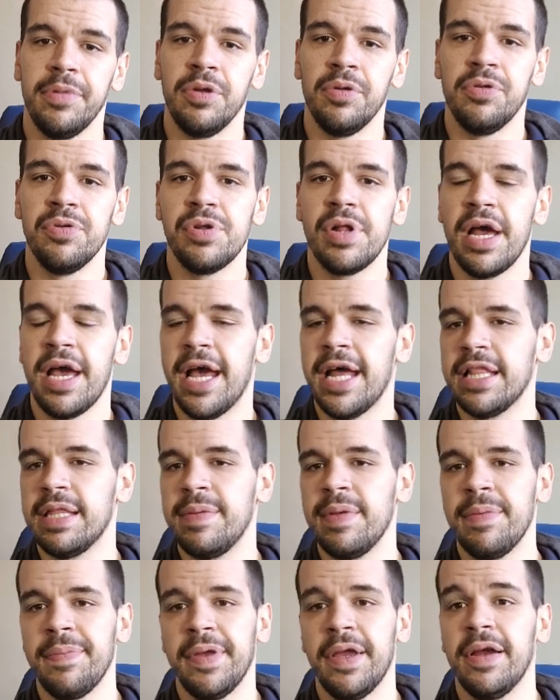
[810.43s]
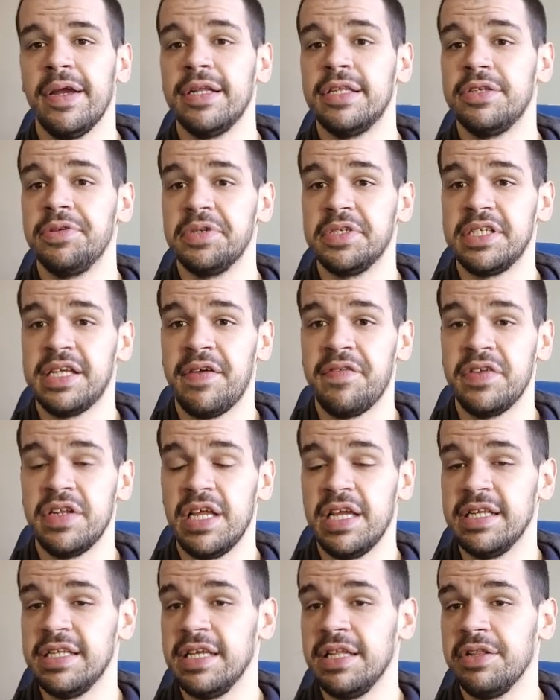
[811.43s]
You do not have to be married to a
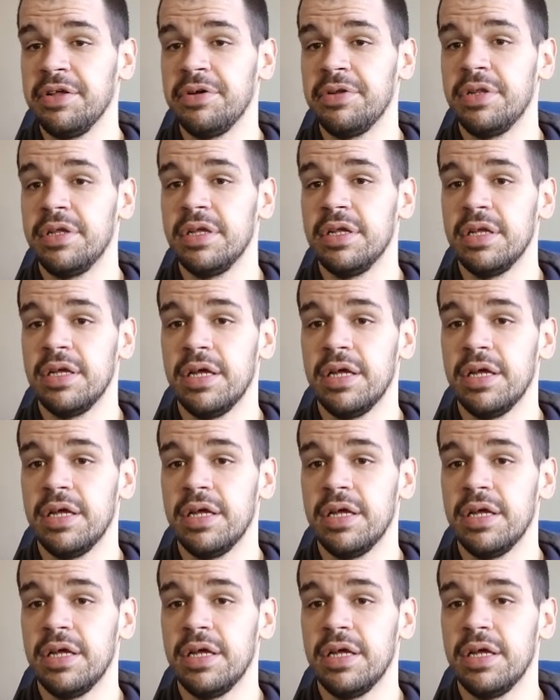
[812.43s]
7-day deload.